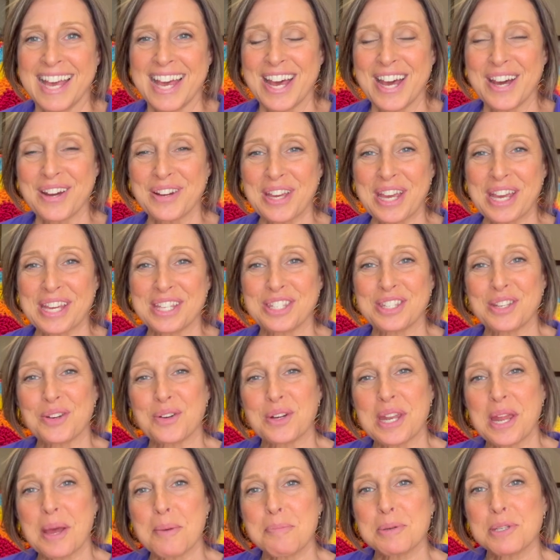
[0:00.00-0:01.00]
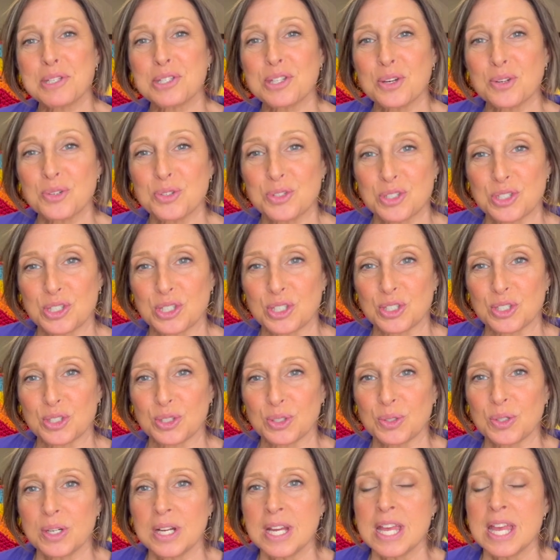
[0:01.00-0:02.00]
Okay, so in episode
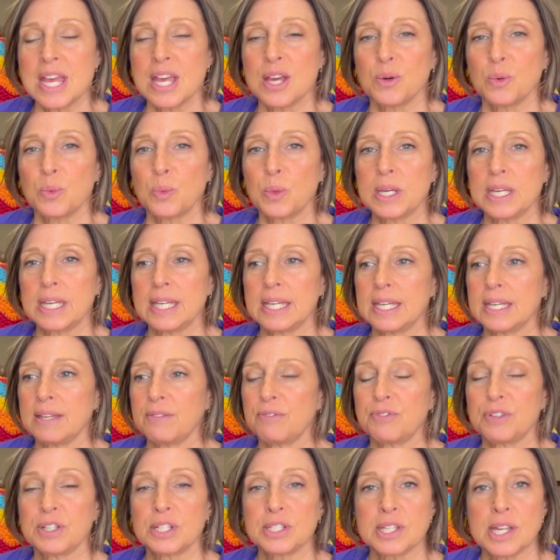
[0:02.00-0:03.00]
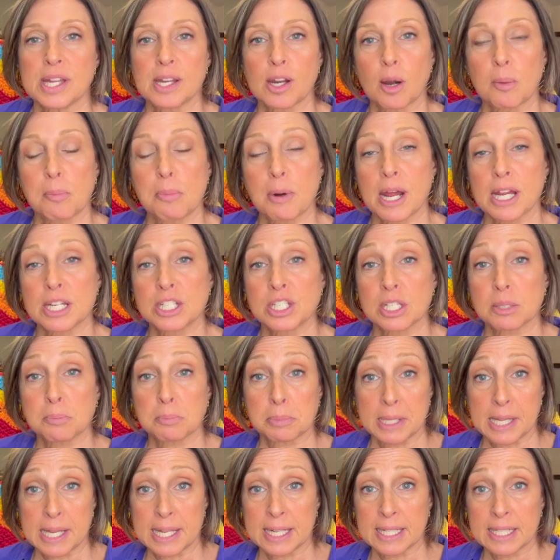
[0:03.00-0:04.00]
2, we filled out our project
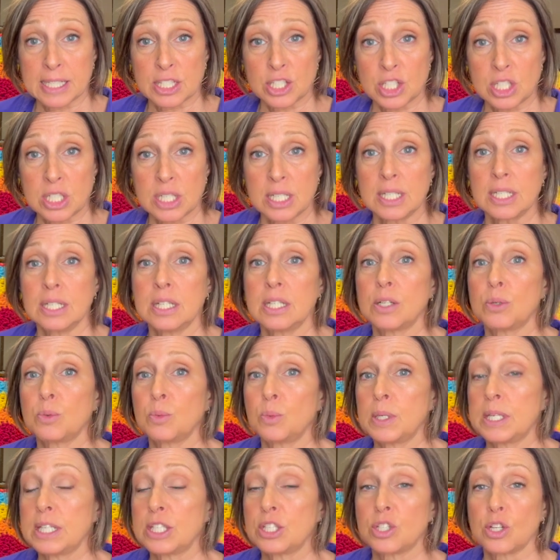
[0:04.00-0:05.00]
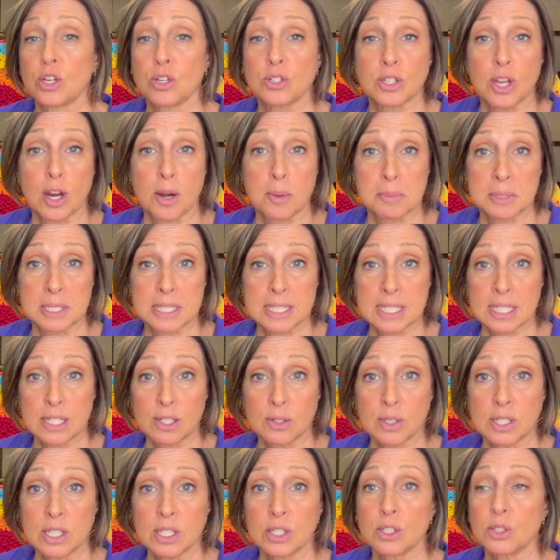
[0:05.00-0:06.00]
planning sheet. We chose our
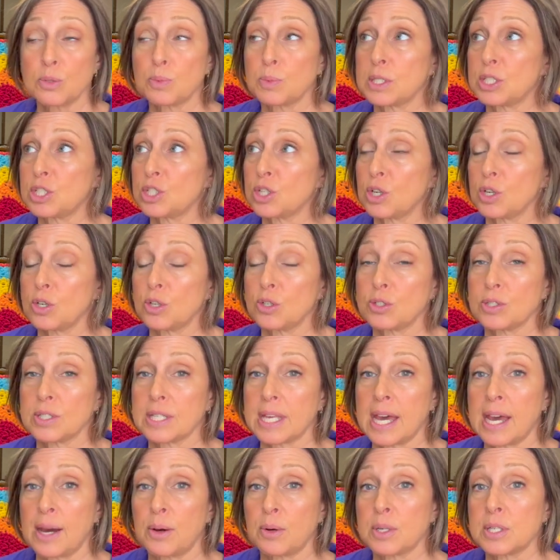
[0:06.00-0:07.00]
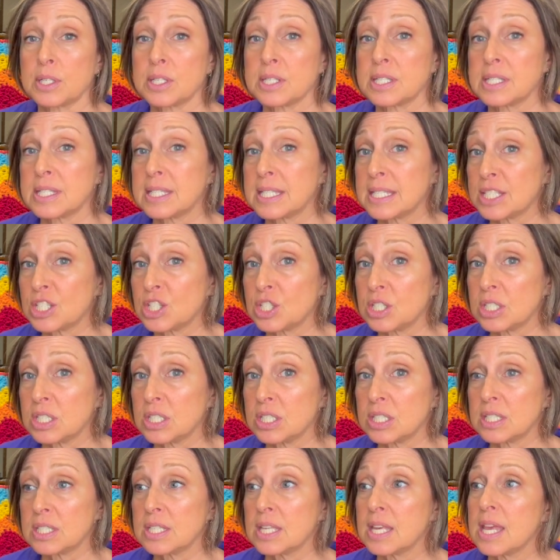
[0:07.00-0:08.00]
materials, we chose our
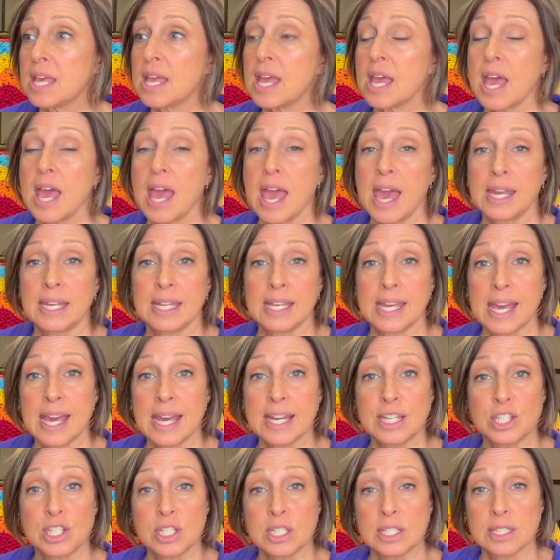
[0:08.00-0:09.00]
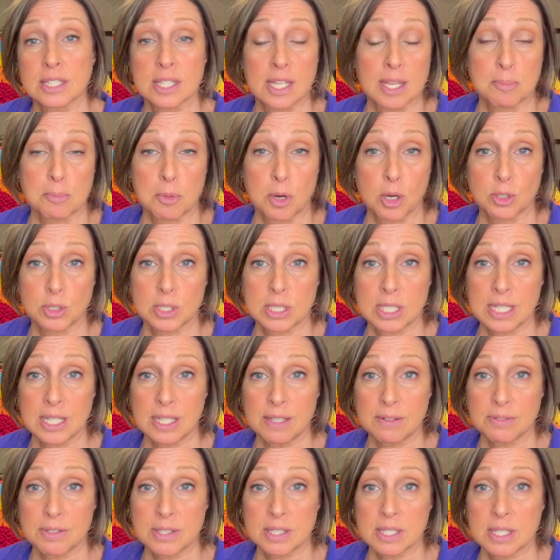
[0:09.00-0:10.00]
stitches, any edgings and
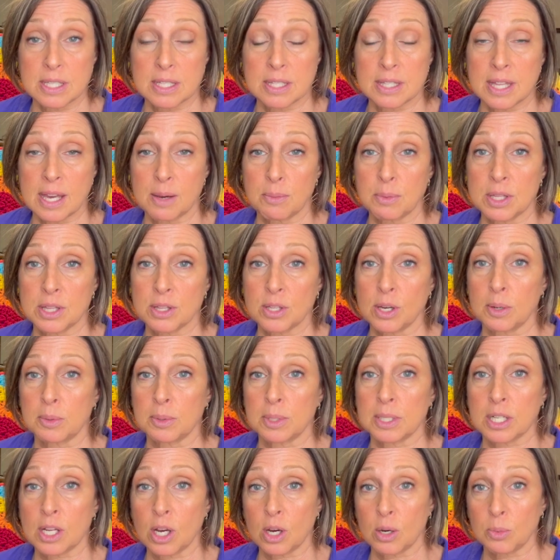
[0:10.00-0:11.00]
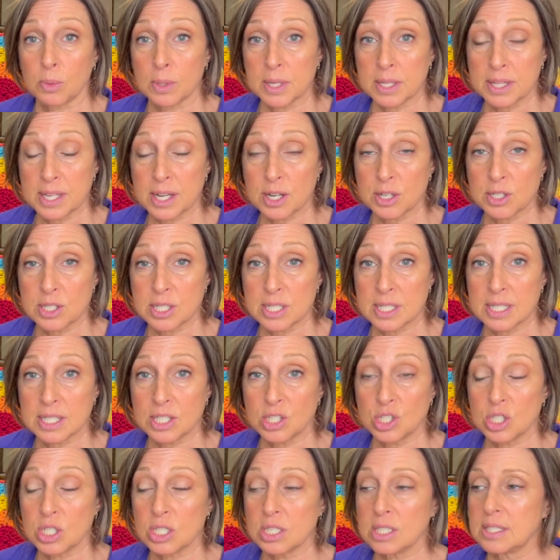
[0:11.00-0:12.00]
motifs that we thought would go with our
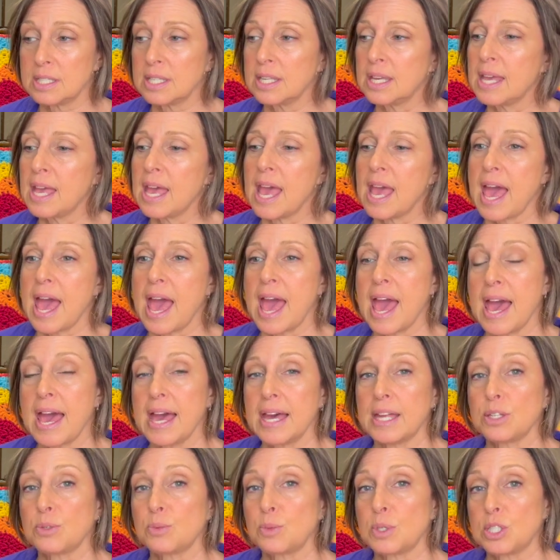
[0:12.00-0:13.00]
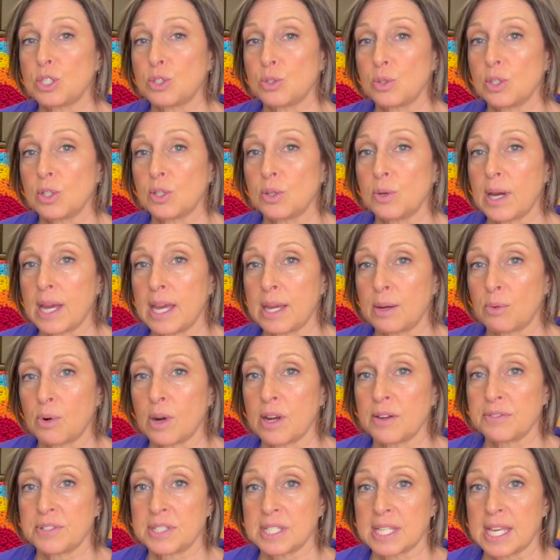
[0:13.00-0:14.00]
stitches, and we drew a
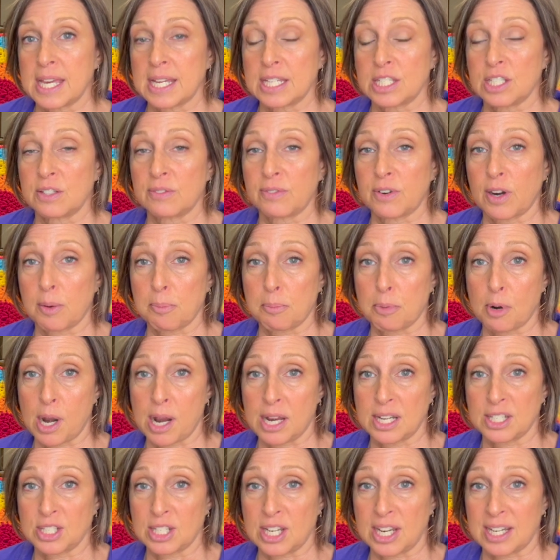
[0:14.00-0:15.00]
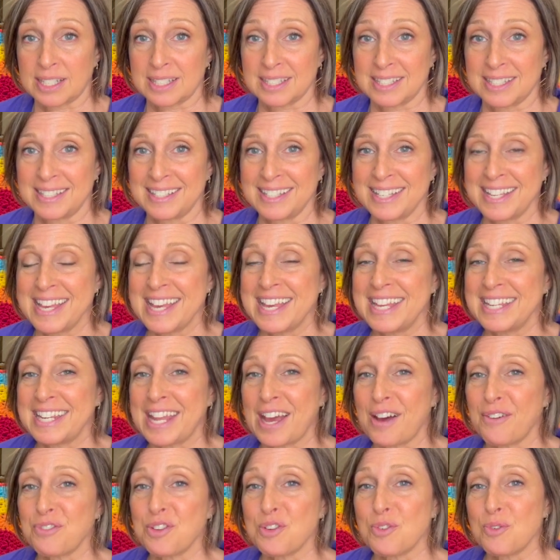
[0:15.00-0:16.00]
rough sketch of our project.
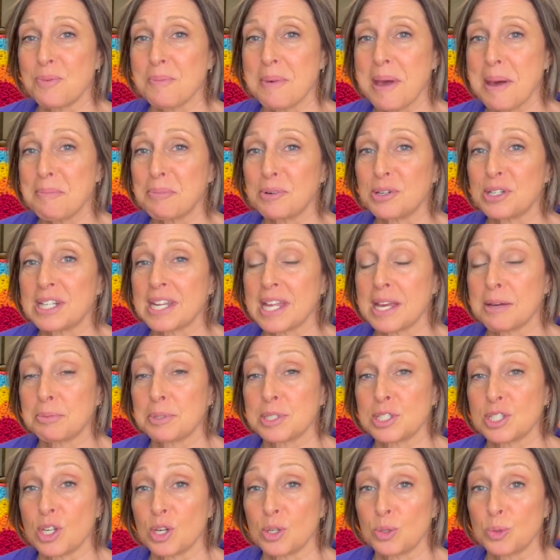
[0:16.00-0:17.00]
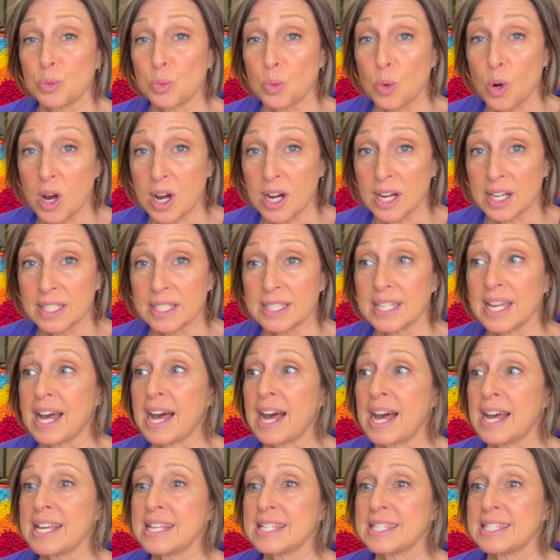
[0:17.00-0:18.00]
Now, if you remember in episode 1,
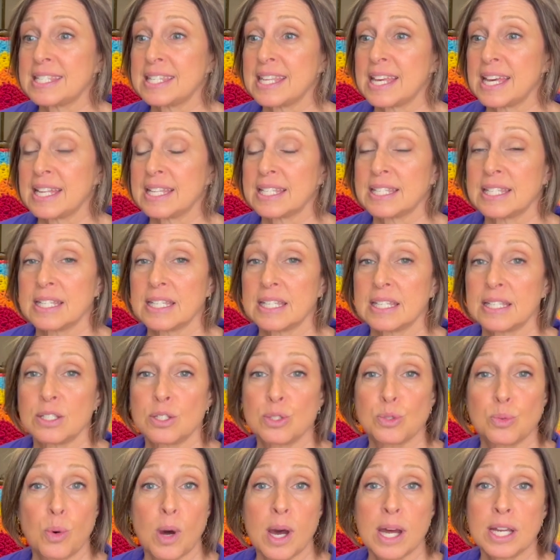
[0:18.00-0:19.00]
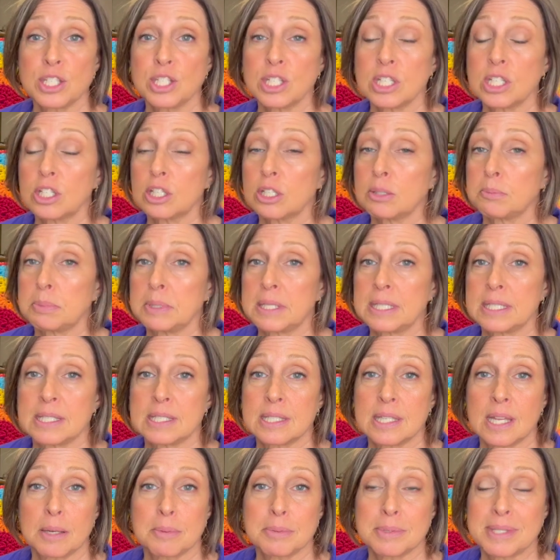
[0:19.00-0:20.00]
I said swatching could be
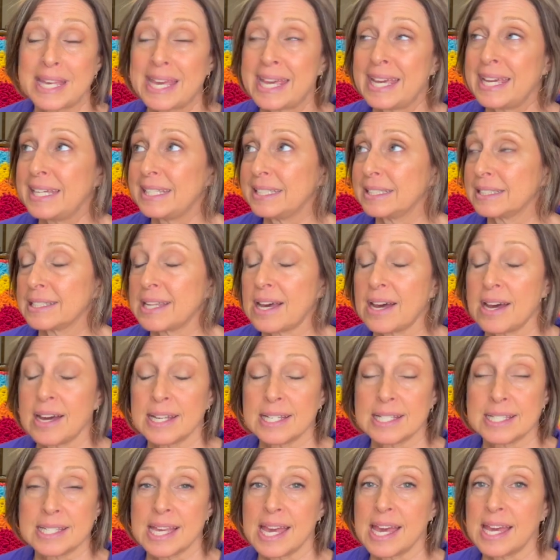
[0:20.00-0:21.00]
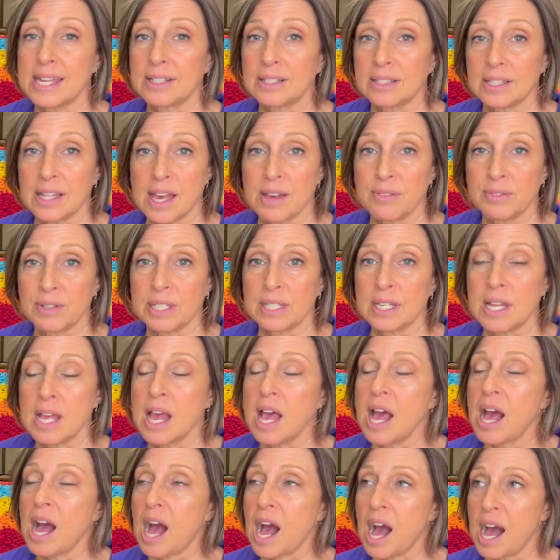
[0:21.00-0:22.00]
steps 8, 9, 10, 11.
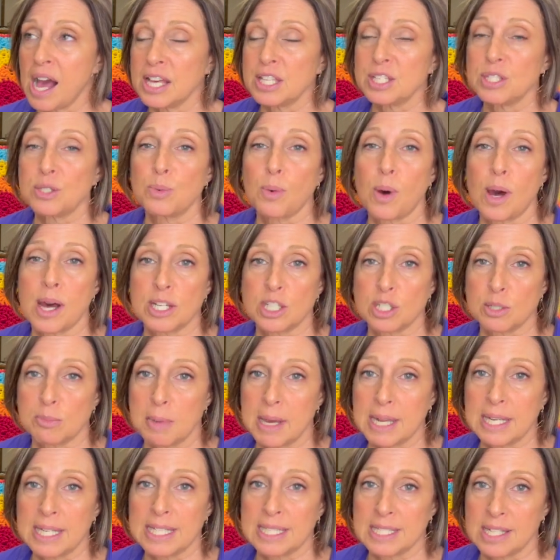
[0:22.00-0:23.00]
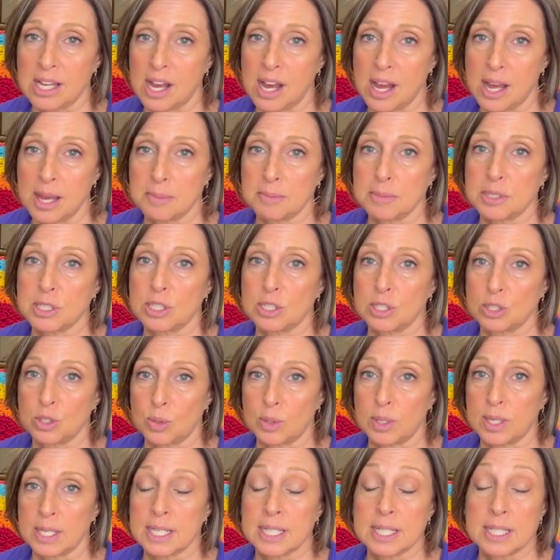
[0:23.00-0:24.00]
I swatch many times
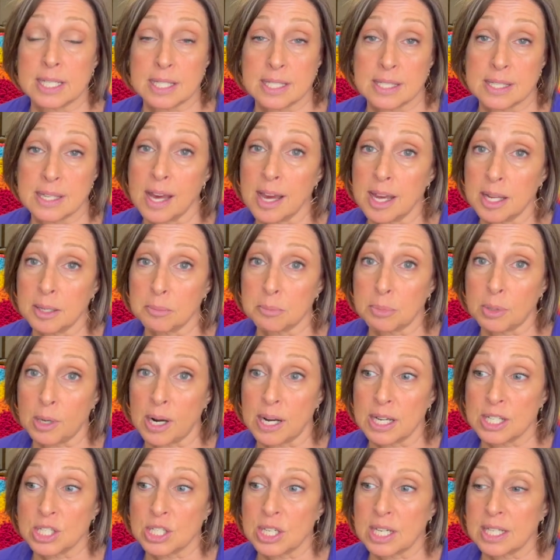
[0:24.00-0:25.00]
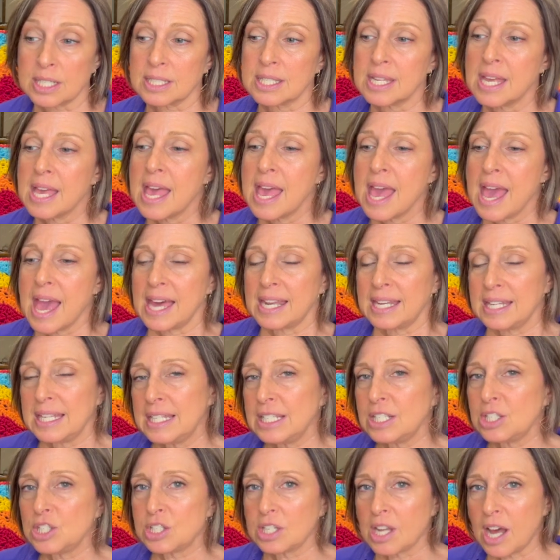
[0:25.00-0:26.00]
during a design project, and
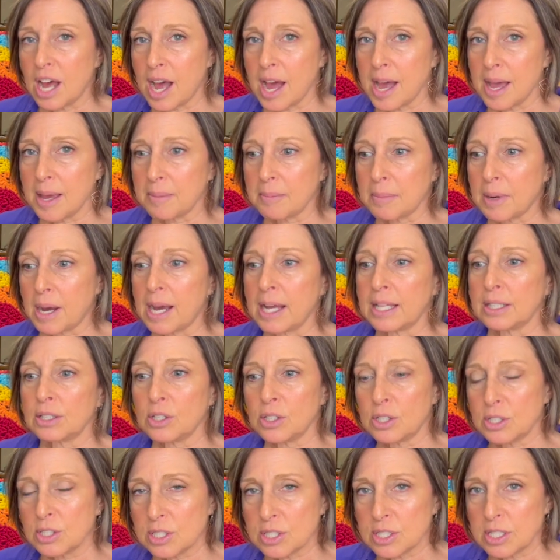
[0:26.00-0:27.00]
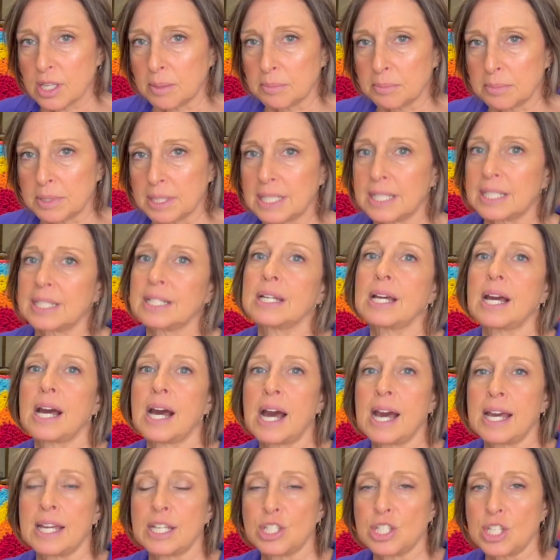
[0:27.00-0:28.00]
each time I learn something,
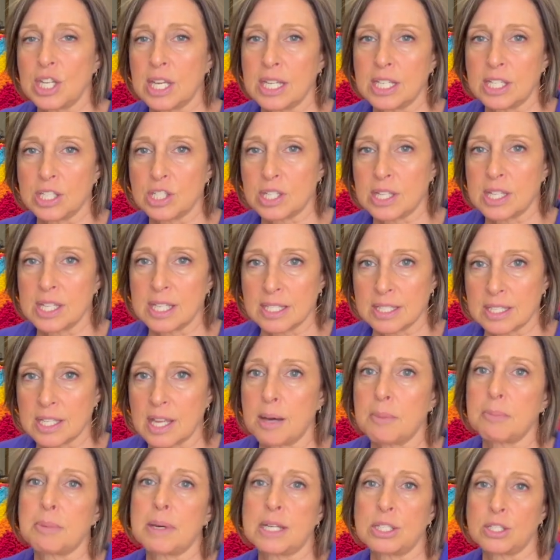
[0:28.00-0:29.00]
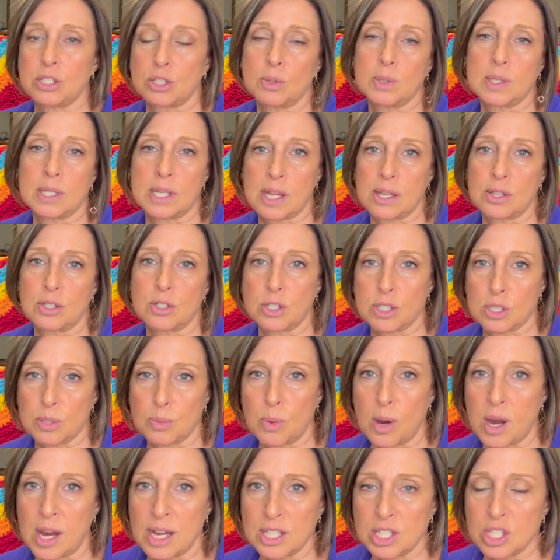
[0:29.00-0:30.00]
I change things up and do another
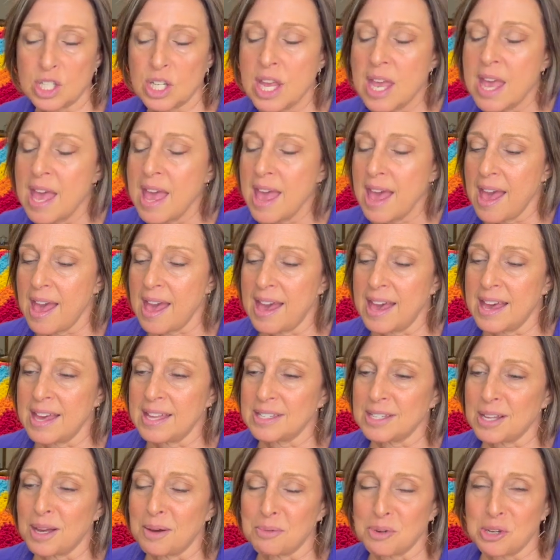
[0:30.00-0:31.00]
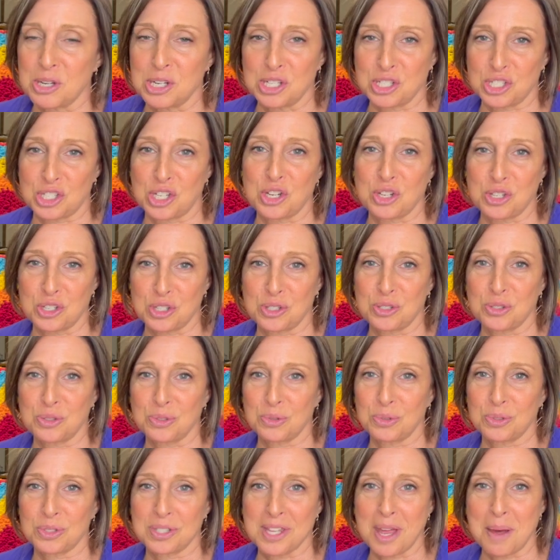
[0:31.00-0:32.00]
swatch. And I'm going to show
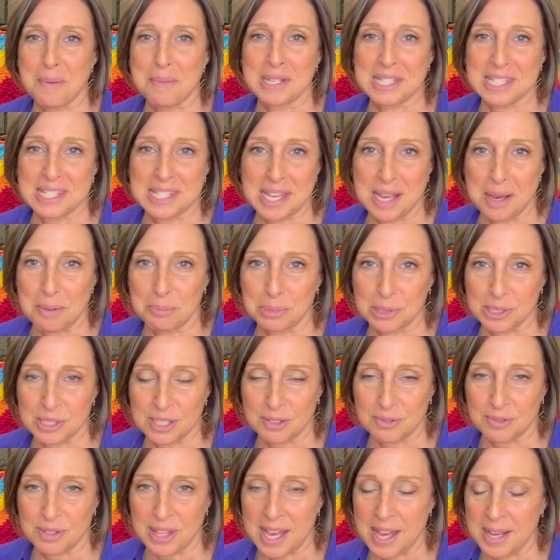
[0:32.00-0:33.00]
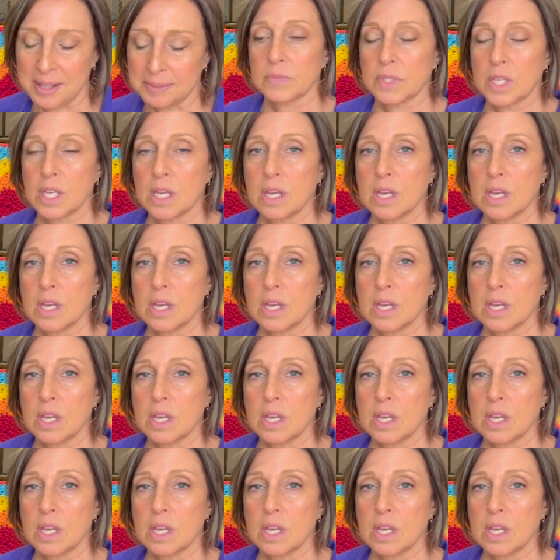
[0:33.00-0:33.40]
you some examples of that.